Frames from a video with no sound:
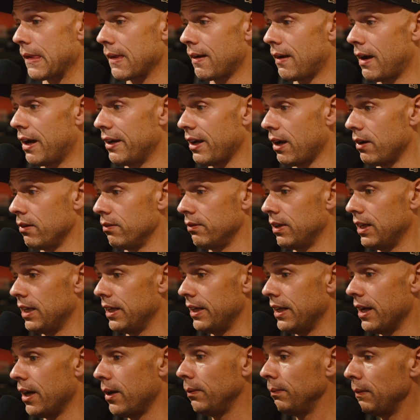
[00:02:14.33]
I don't
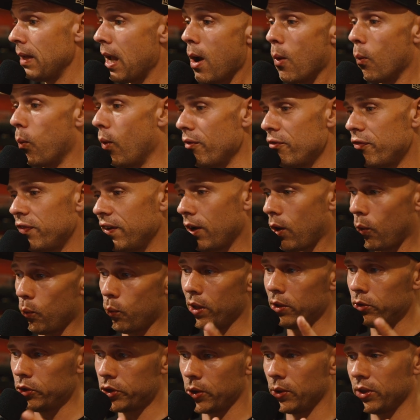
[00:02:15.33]
really know. One thing I
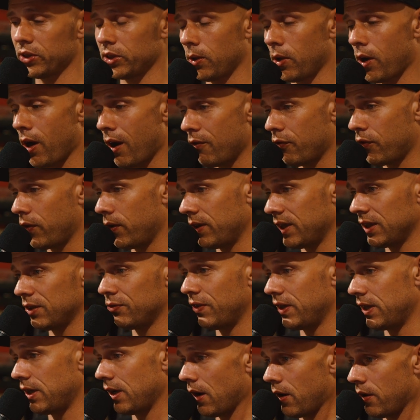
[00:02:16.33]
will do as I'm going through this
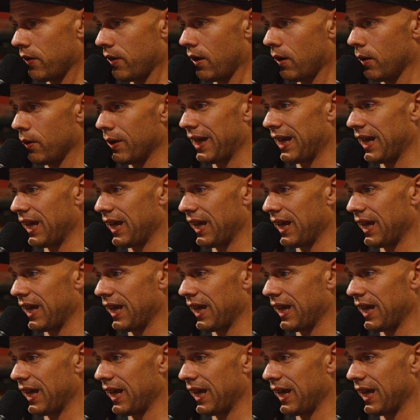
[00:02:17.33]
video, though,